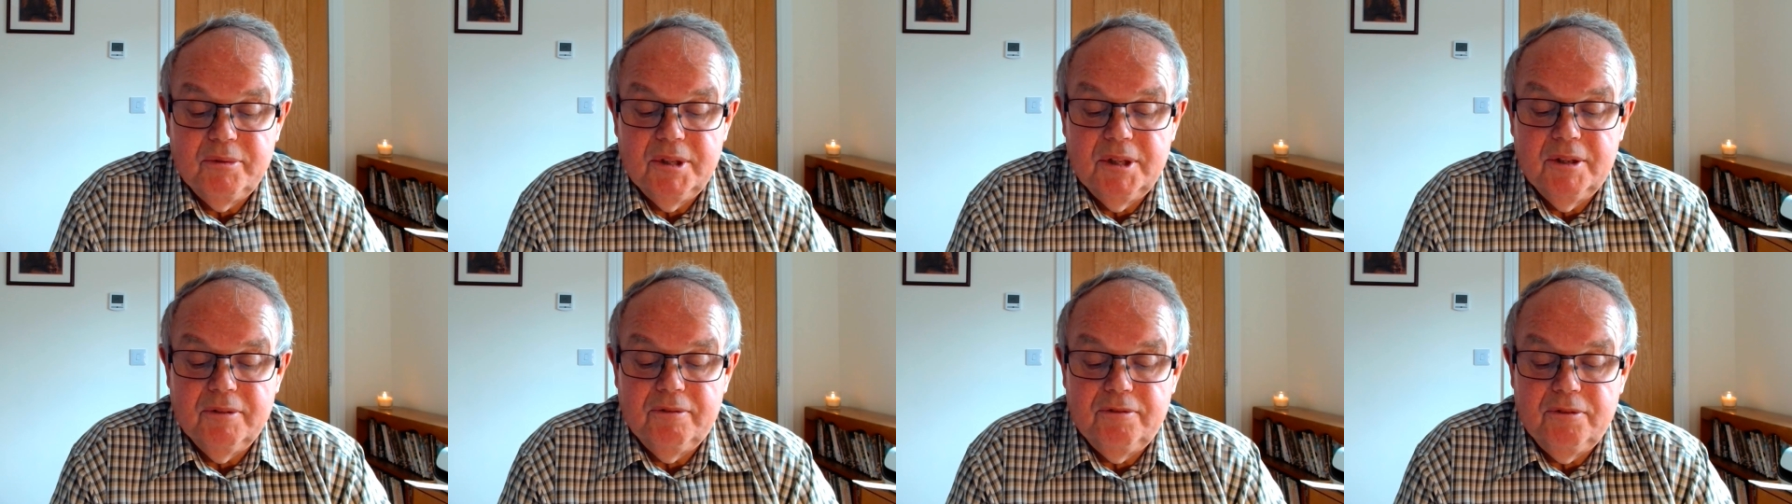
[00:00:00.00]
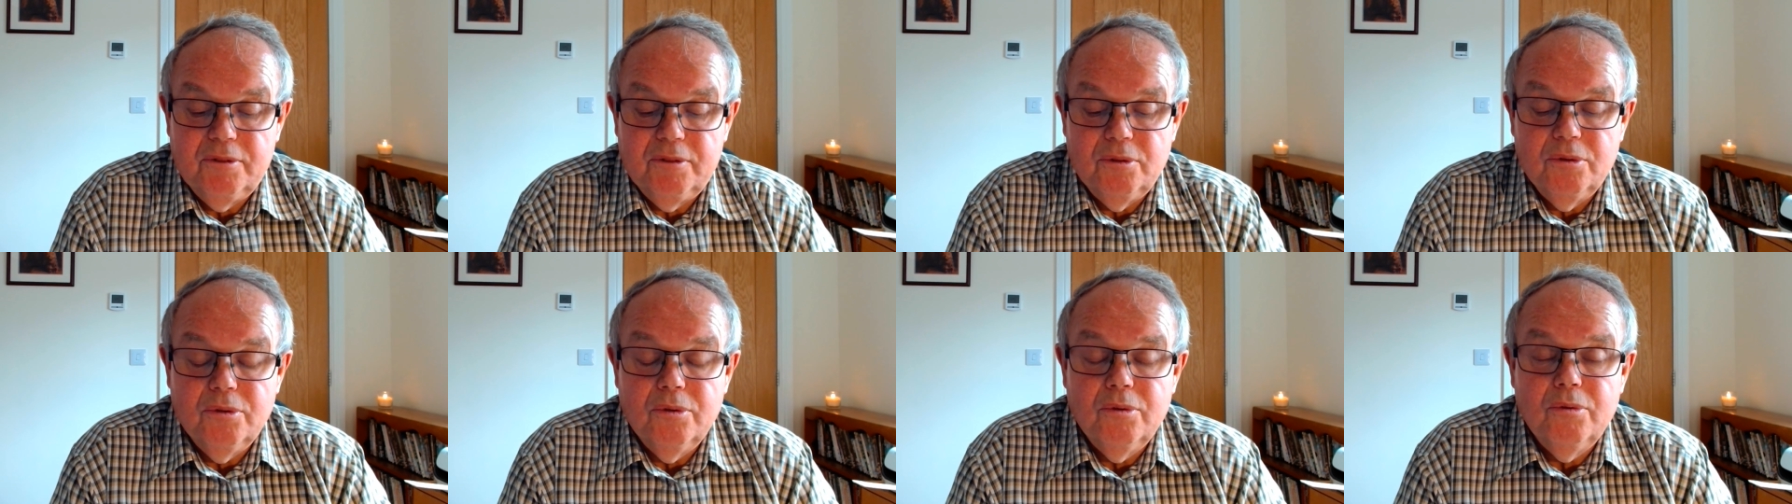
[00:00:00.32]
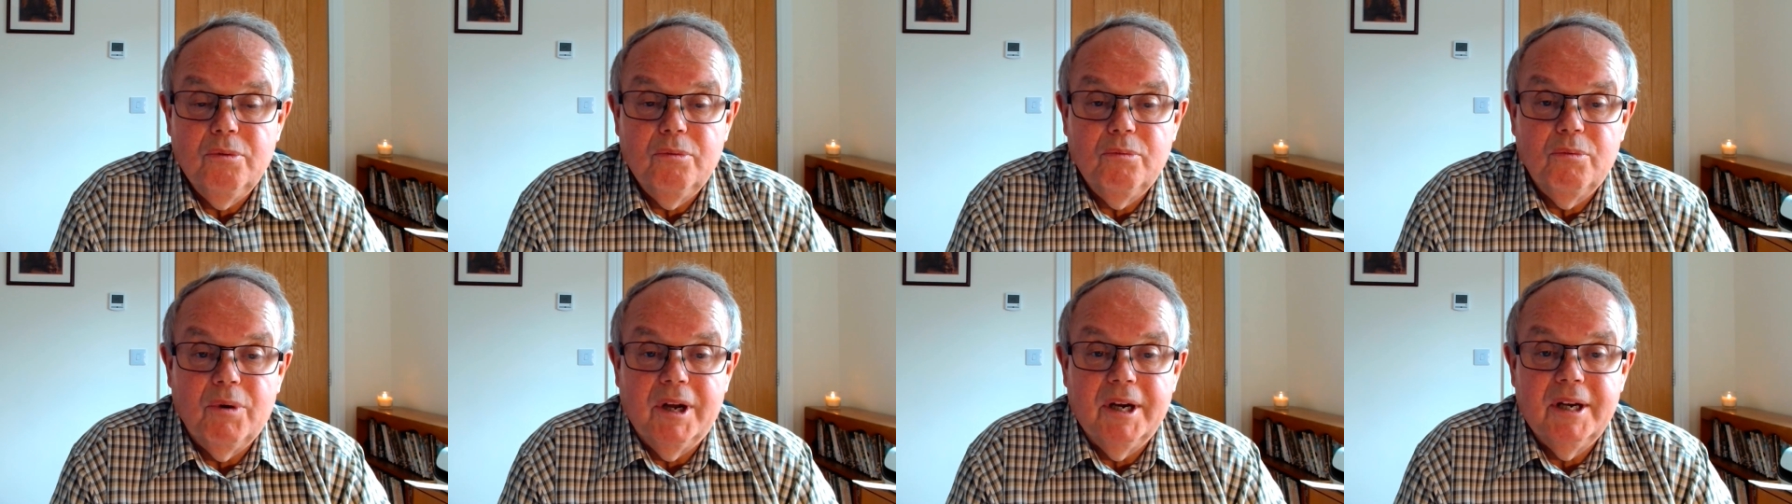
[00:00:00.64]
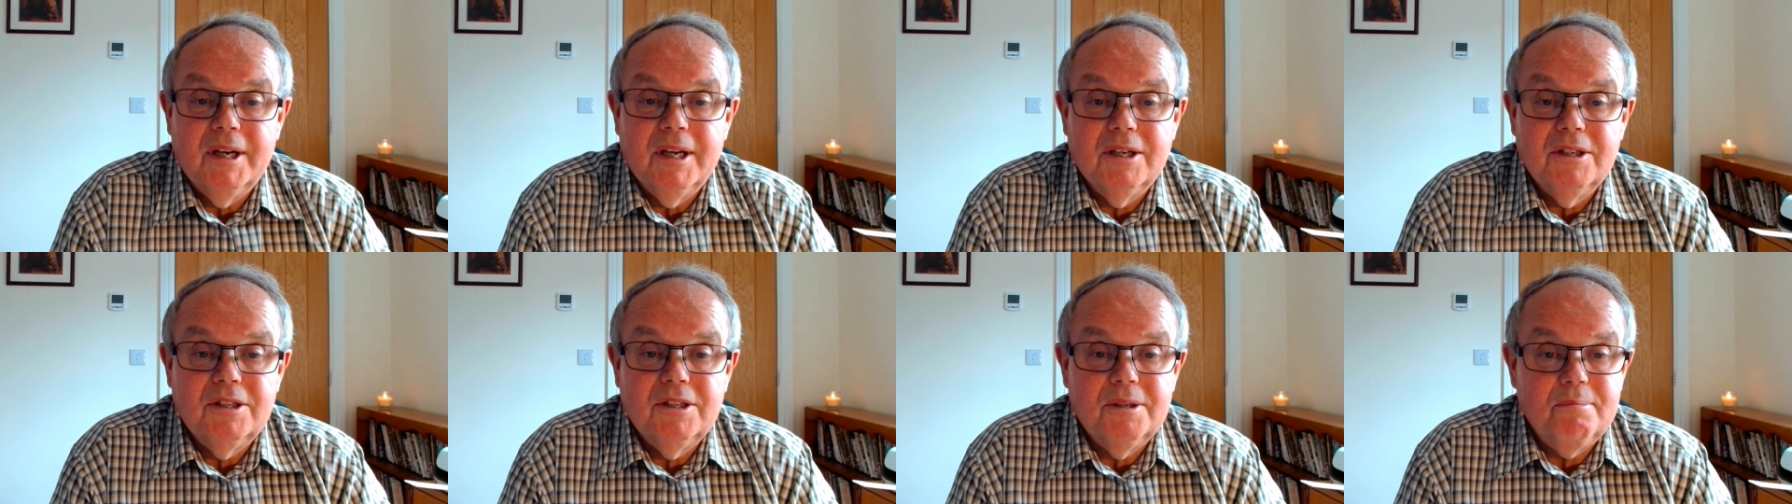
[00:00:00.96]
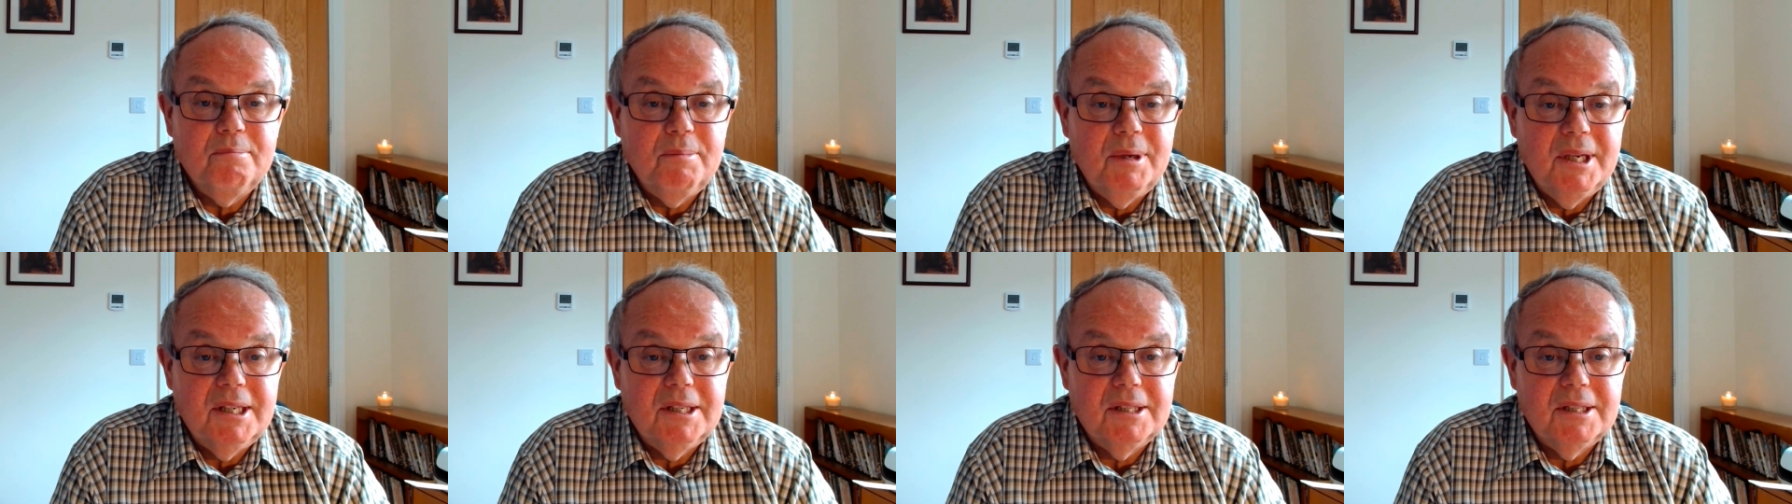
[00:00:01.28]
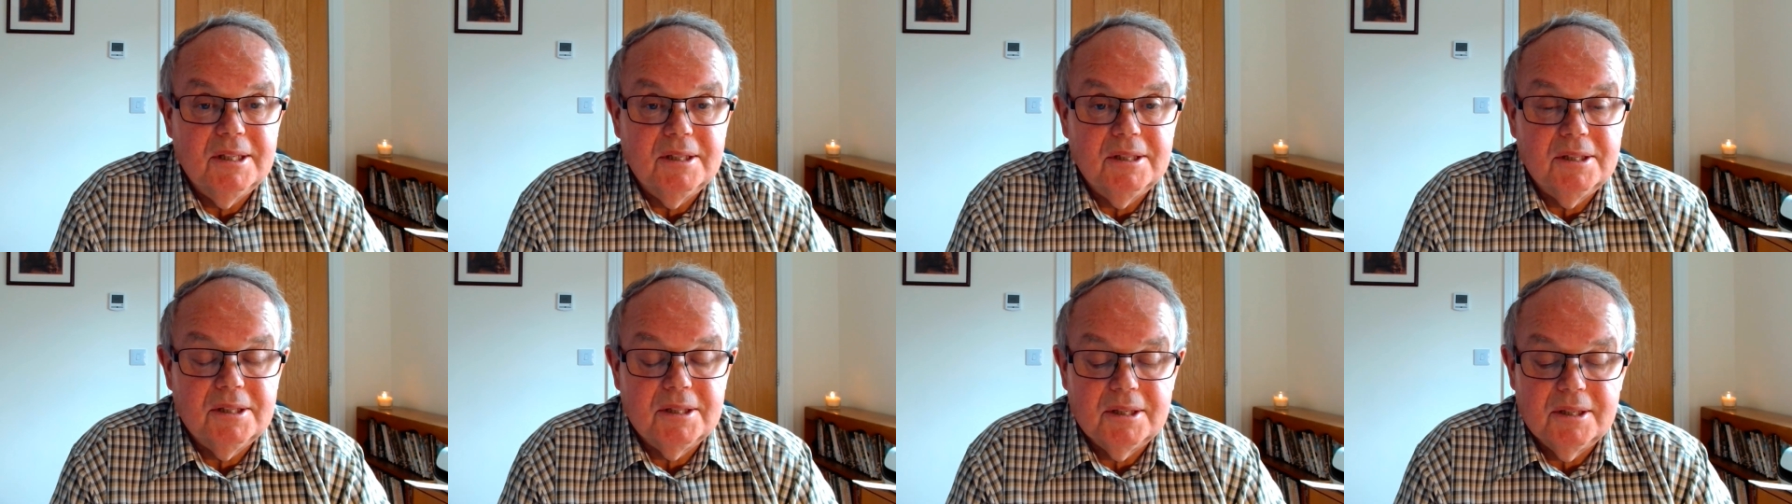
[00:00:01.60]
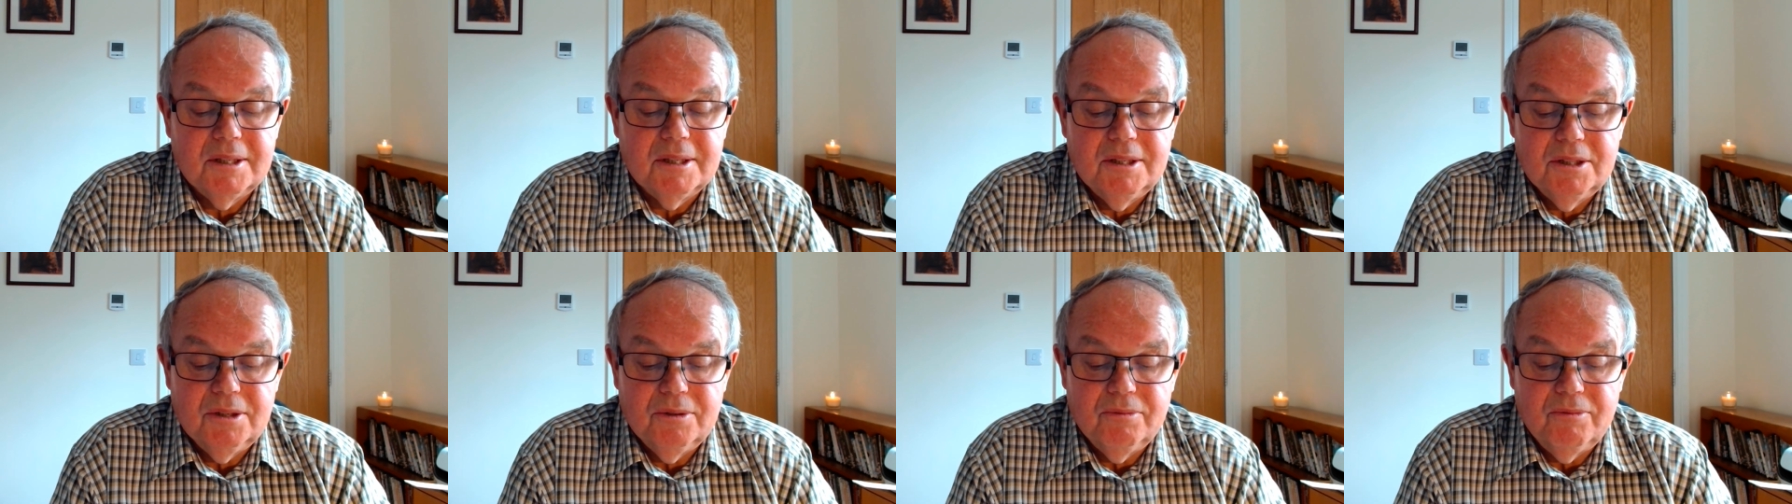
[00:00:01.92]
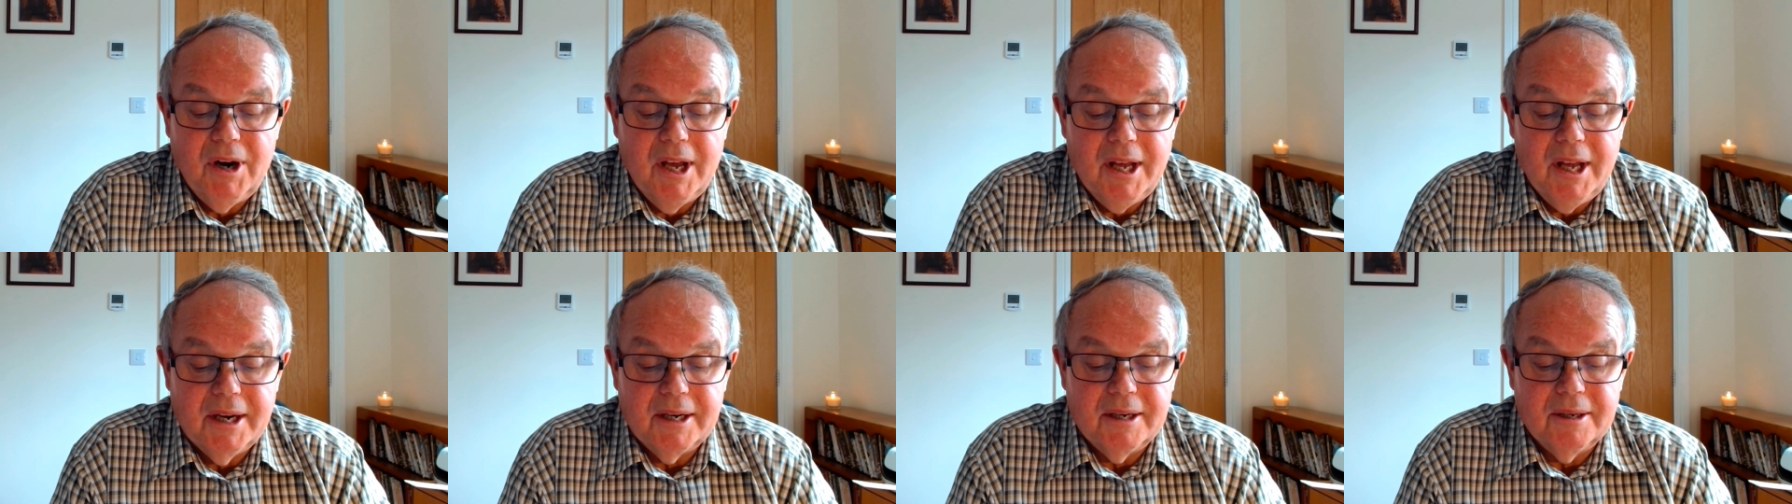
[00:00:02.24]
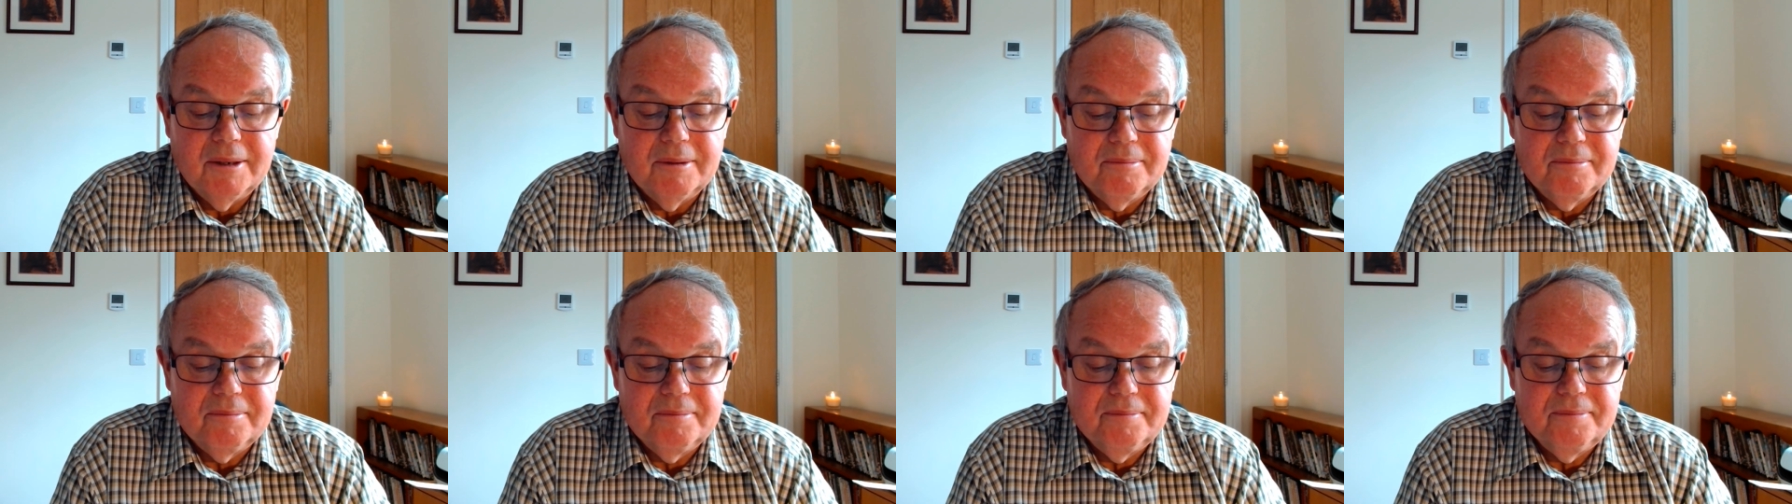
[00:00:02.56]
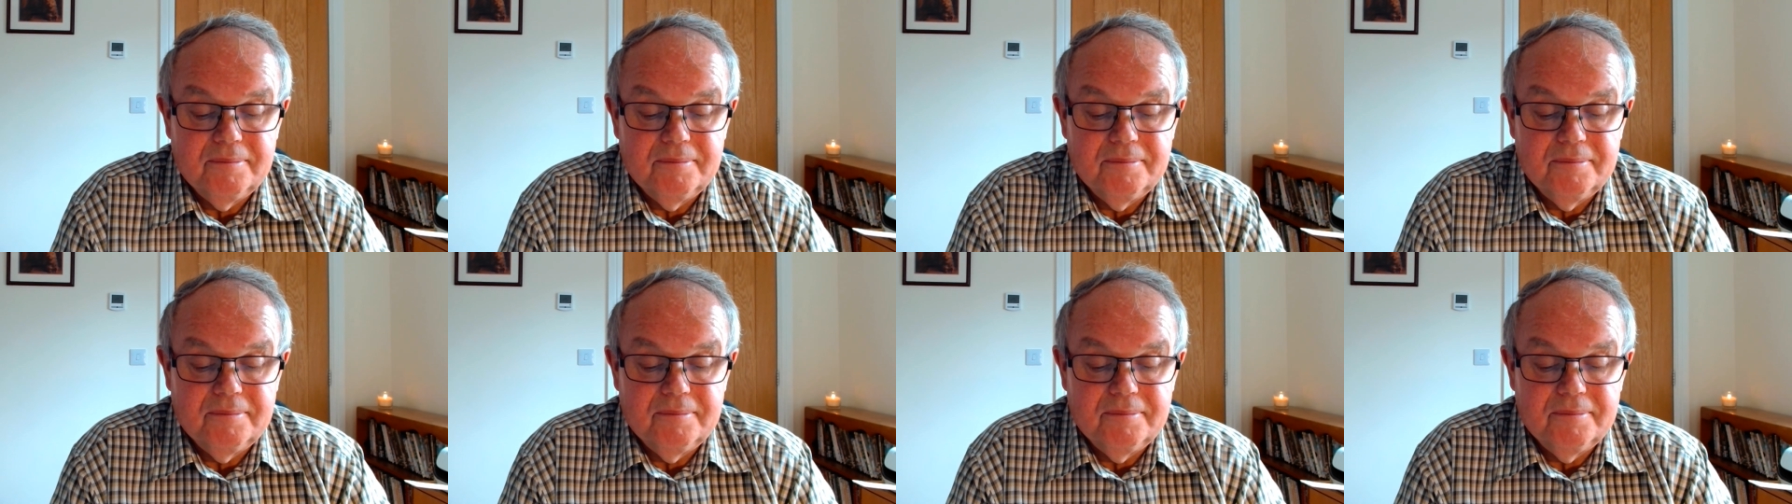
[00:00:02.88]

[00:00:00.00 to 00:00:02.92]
with the full 100 metres to run.